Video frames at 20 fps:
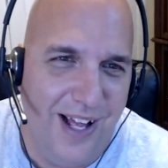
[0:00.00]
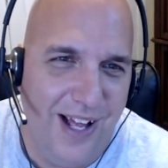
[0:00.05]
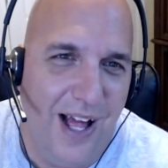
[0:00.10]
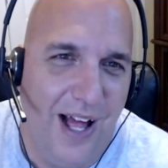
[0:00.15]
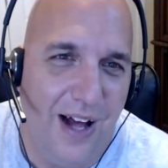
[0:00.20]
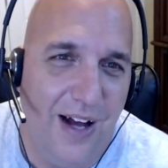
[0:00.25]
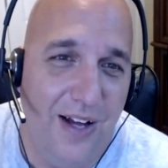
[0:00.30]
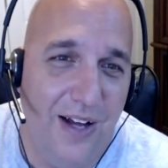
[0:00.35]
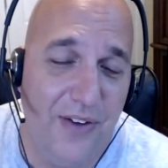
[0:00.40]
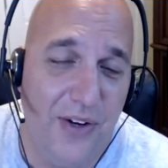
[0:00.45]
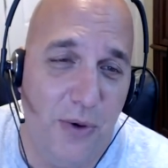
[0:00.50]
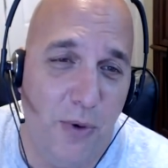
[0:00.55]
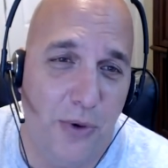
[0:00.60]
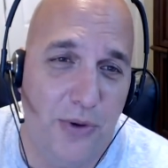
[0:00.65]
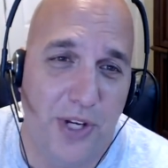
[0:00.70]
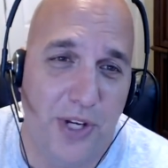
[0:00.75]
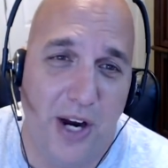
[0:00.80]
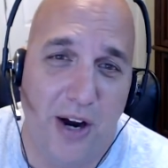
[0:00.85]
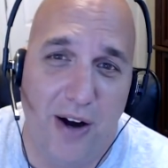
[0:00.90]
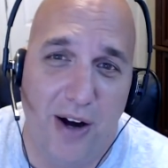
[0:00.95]
I live in
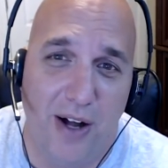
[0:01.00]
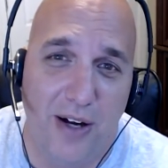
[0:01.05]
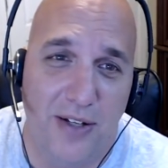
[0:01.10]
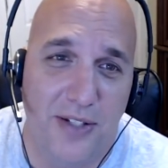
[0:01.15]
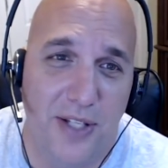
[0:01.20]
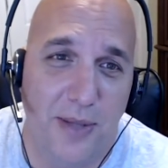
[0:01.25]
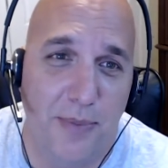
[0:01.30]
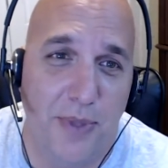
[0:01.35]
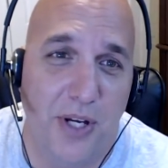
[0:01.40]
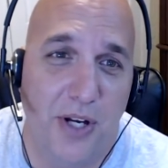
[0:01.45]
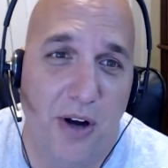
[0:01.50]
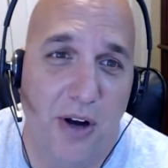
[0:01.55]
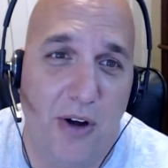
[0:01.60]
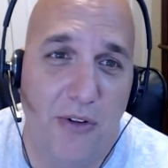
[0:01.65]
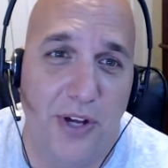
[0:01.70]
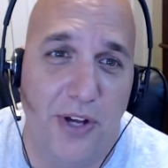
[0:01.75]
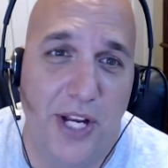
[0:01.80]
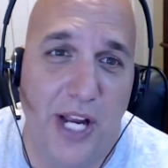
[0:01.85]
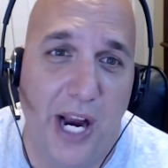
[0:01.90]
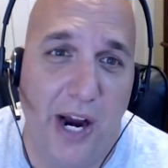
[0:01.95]
North Carolina. Something
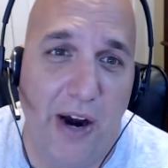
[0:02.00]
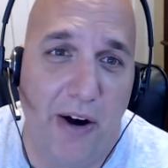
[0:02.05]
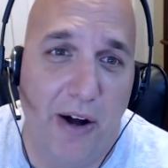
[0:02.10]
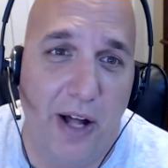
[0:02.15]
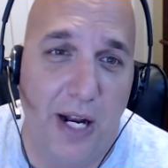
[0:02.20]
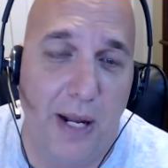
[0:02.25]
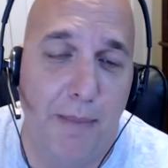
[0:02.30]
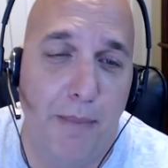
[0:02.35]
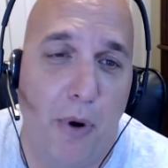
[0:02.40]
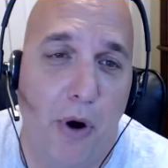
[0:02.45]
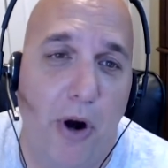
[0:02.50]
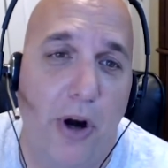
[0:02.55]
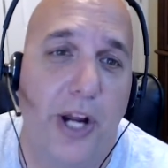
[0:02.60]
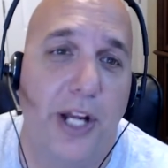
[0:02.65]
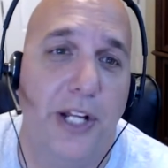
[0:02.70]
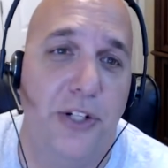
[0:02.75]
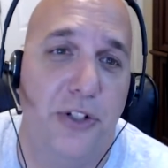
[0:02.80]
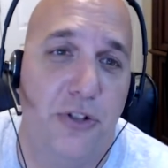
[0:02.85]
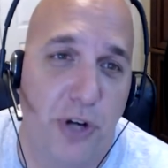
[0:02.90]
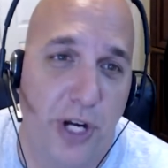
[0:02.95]
called the Carolina
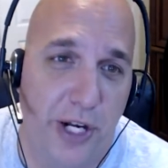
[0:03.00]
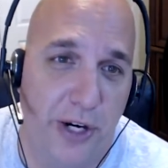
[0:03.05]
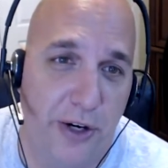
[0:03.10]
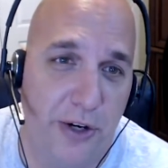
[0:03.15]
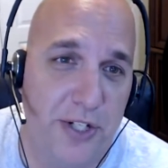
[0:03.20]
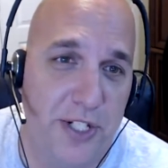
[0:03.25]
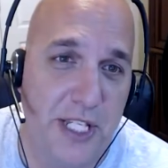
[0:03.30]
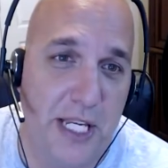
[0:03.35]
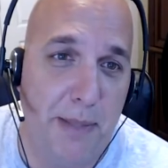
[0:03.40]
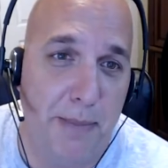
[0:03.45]
Bargain Trader